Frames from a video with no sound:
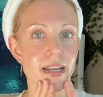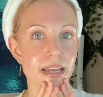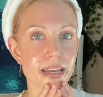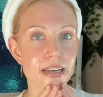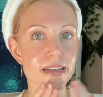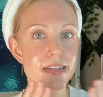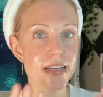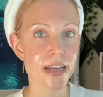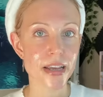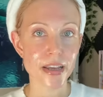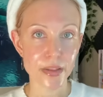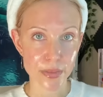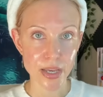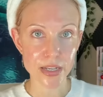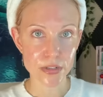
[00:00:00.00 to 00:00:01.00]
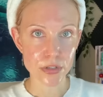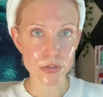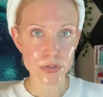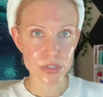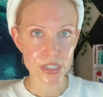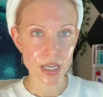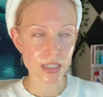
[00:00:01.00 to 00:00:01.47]
and that new
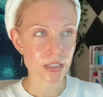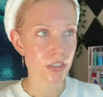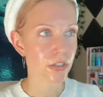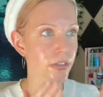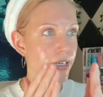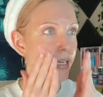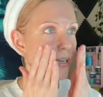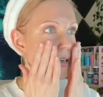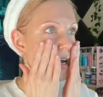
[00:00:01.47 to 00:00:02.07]
sunscreen.